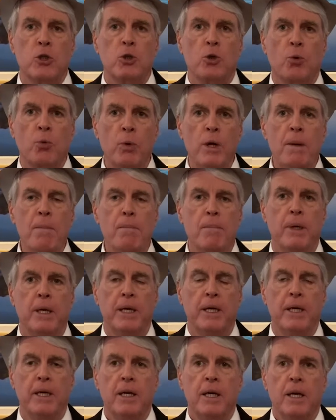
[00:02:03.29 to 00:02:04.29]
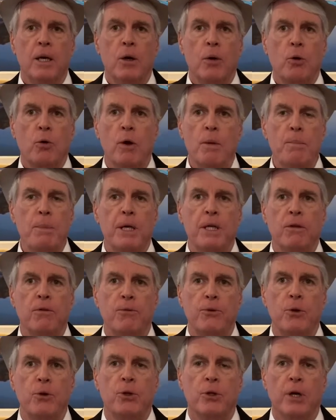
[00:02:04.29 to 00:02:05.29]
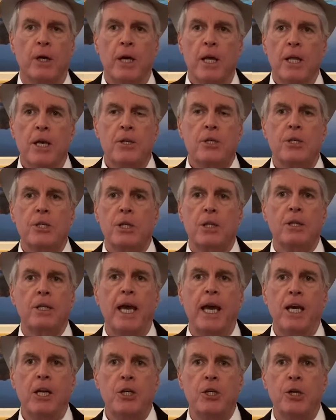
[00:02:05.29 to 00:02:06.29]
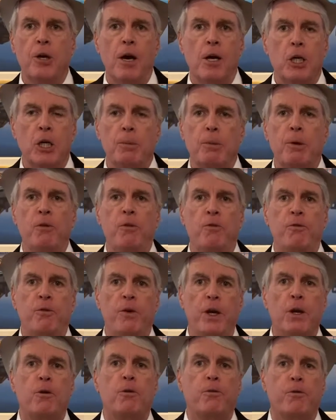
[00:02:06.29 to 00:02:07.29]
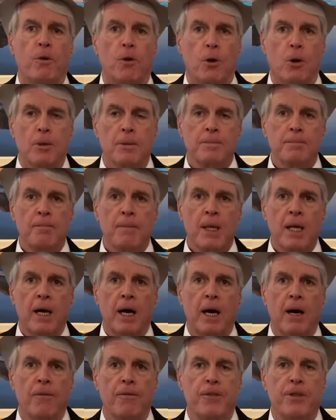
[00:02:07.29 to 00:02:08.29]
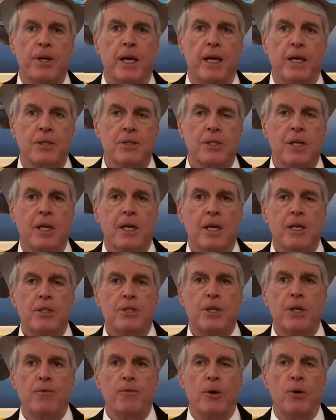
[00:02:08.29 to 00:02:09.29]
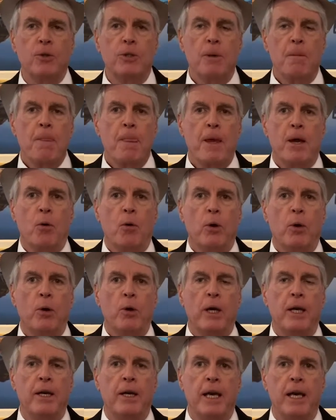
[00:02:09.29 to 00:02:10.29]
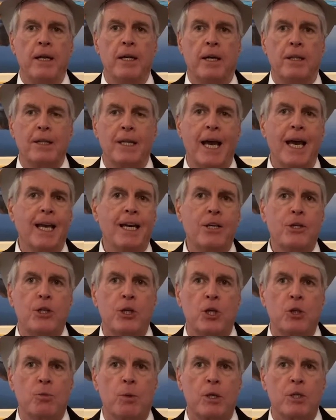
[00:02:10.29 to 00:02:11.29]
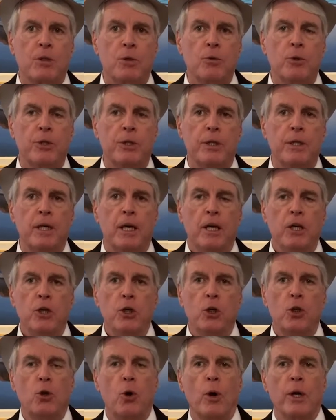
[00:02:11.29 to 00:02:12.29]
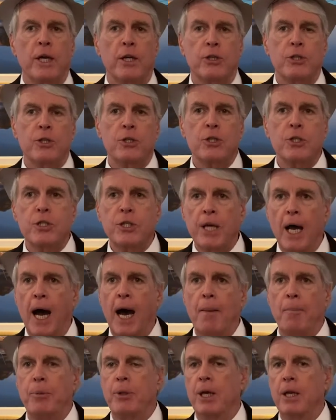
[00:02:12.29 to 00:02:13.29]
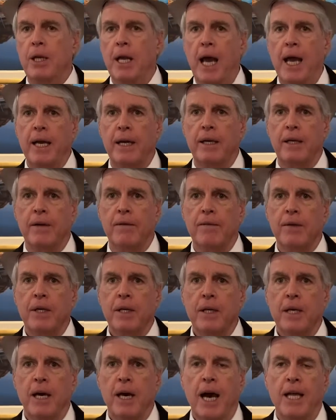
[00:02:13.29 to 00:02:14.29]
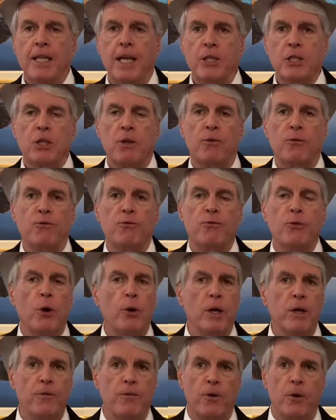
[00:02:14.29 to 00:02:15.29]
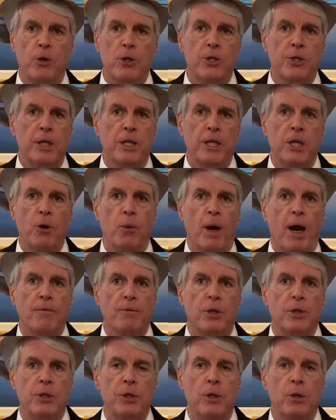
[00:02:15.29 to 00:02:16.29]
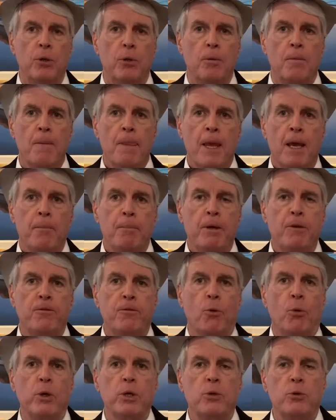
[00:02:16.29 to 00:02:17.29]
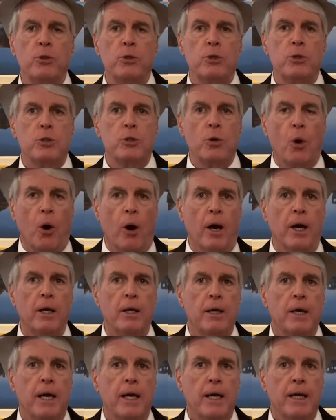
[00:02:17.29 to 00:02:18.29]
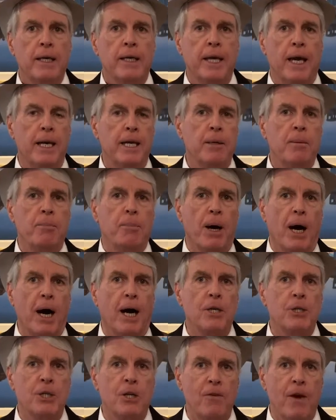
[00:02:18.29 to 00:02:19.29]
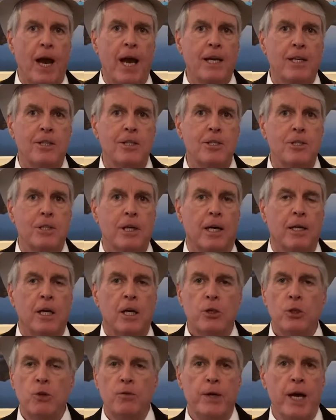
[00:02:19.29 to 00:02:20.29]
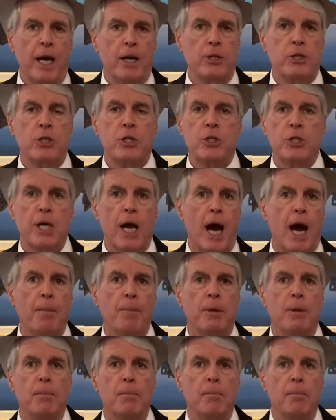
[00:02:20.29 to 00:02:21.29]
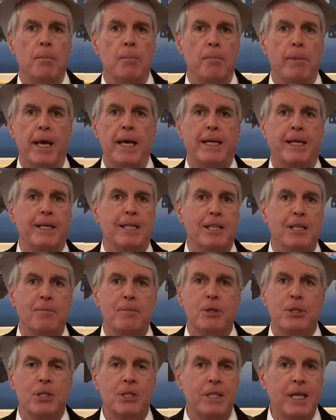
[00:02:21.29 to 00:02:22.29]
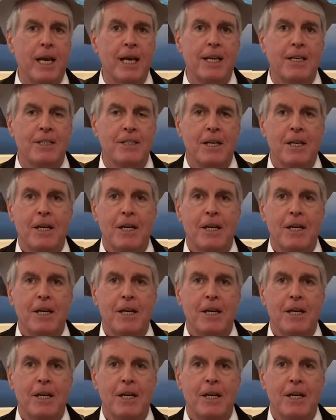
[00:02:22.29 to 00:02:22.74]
gripped me in the future. This is the last year I'm going to be fearful of things. You see, folks, in a last year's resolution, you're going to stop the negative. And that's the very first thing you have to do before you start getting positive actions done. You've got to stop making the mistakes.